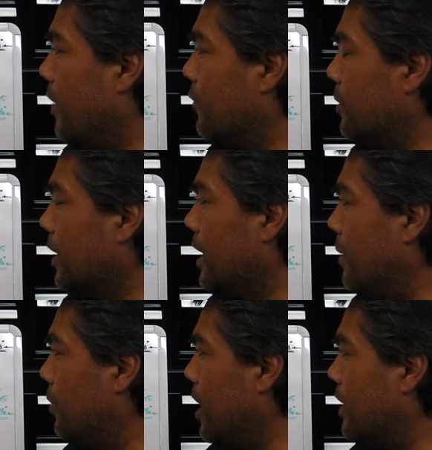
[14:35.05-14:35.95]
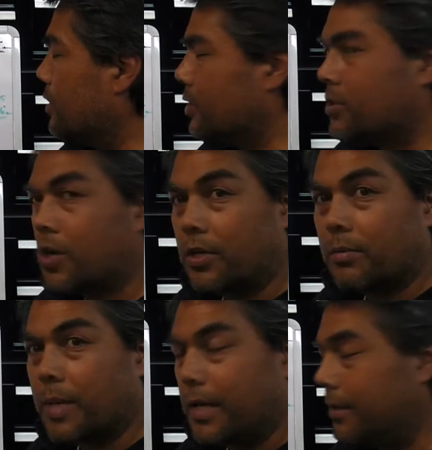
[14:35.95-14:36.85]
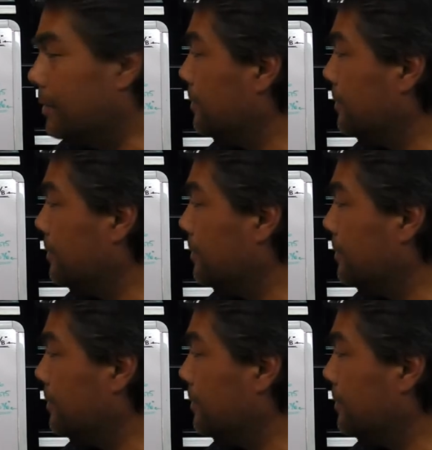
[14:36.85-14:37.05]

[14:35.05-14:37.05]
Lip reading: from the clamp block to the start of the bend.